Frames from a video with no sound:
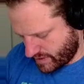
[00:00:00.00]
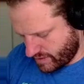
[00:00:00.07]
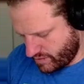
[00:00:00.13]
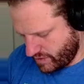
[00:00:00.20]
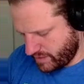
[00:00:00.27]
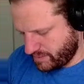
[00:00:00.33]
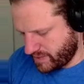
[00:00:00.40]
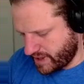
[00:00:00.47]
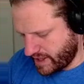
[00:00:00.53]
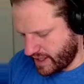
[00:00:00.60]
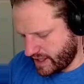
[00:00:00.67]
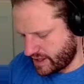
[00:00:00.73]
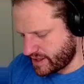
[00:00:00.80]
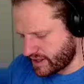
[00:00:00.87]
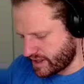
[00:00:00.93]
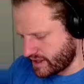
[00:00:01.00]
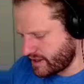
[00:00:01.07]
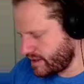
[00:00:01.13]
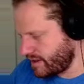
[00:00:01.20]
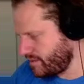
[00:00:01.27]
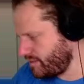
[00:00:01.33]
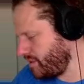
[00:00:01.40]
We played
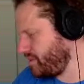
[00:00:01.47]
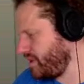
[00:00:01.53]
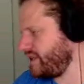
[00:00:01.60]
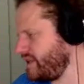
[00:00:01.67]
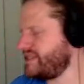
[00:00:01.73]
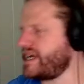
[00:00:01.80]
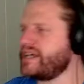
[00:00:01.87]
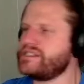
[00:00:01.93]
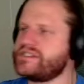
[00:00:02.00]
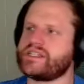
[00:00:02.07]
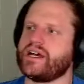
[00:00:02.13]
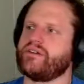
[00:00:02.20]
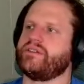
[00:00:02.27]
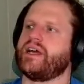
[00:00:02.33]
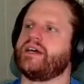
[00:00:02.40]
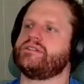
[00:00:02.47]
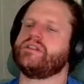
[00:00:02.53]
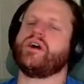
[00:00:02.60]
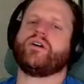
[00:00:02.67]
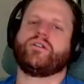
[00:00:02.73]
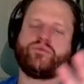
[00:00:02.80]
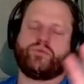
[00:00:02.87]
Dice Town last.
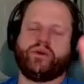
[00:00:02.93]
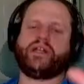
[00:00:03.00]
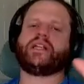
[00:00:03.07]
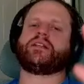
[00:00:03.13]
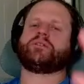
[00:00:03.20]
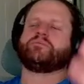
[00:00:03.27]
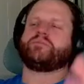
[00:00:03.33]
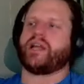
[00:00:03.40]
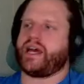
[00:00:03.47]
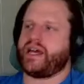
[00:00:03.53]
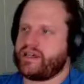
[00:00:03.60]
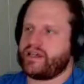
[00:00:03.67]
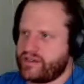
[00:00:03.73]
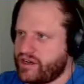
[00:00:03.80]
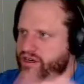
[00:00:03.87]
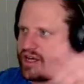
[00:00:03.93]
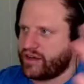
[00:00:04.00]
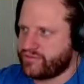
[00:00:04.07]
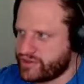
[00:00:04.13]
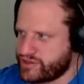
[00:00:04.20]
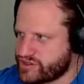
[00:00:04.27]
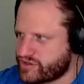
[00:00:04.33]
No, we didn't play. Okay,
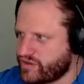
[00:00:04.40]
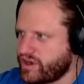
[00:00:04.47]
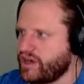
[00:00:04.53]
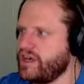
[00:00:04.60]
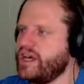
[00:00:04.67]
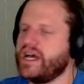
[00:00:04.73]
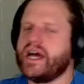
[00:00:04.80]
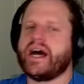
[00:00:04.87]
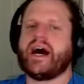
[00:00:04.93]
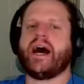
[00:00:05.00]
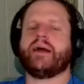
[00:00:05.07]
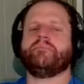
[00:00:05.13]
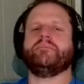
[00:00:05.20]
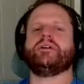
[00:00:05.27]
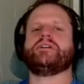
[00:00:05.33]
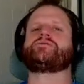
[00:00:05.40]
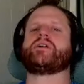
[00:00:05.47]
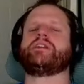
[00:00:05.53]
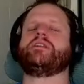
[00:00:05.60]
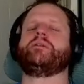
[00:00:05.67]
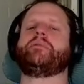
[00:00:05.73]
first of all, I misread the